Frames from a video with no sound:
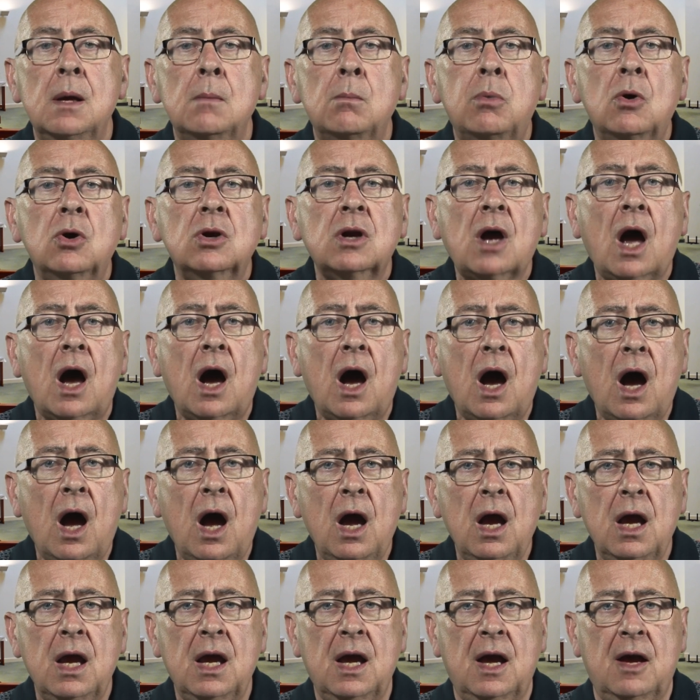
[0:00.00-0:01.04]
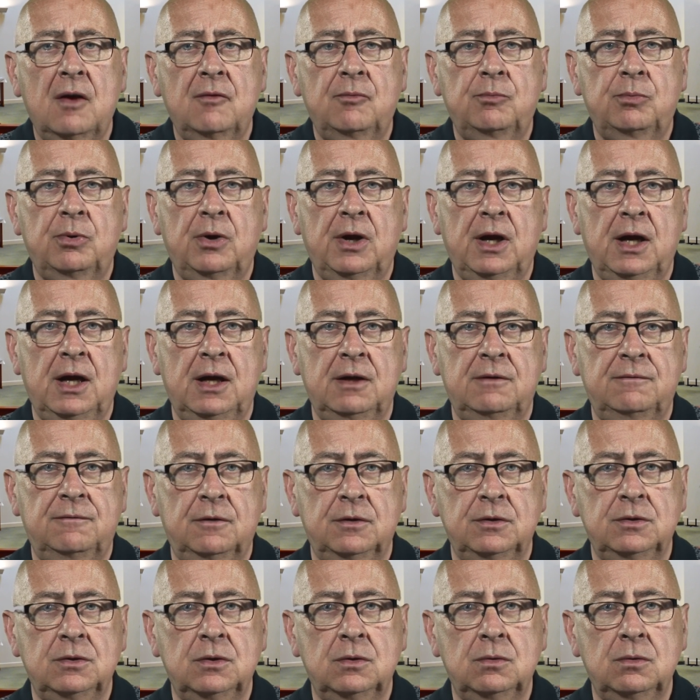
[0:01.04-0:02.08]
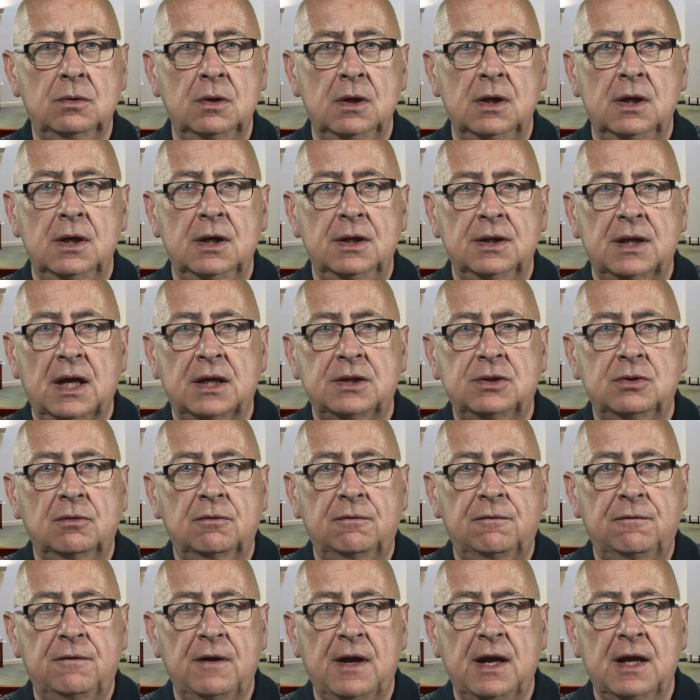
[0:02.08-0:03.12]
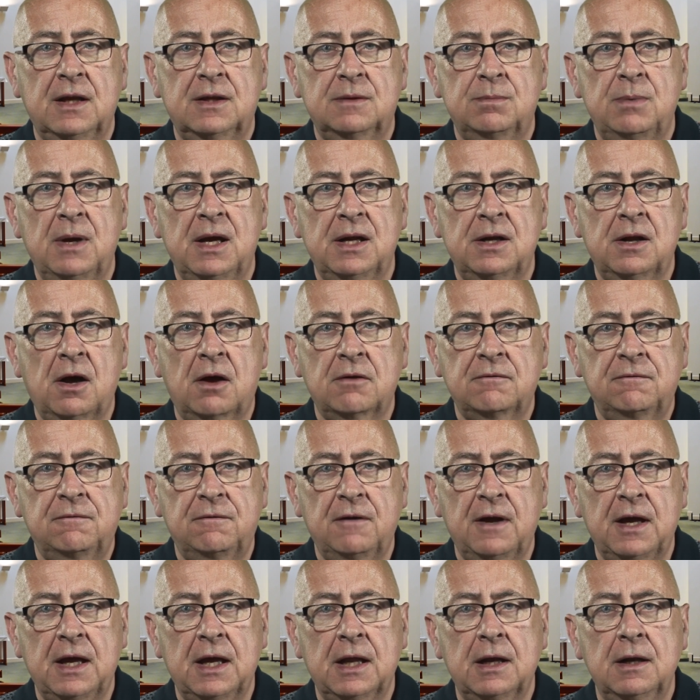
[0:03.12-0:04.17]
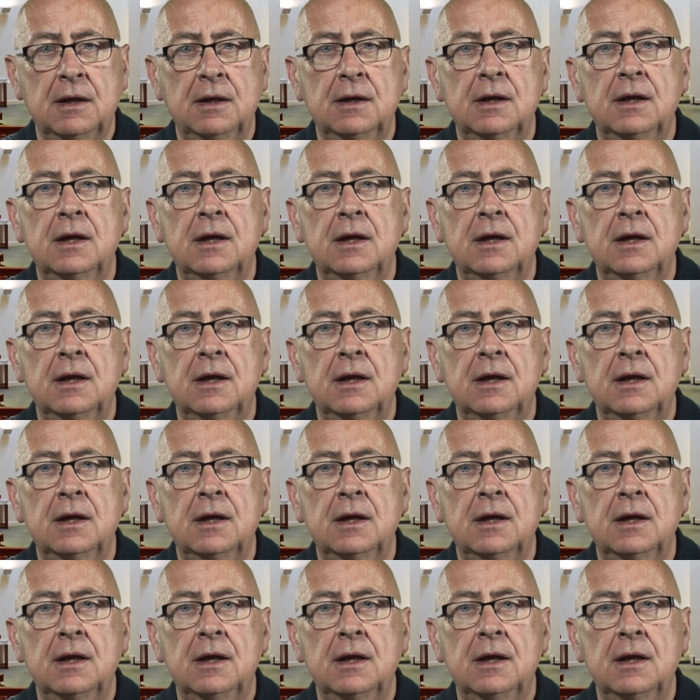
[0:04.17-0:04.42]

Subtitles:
but I have prayed for you that your faith may not fail."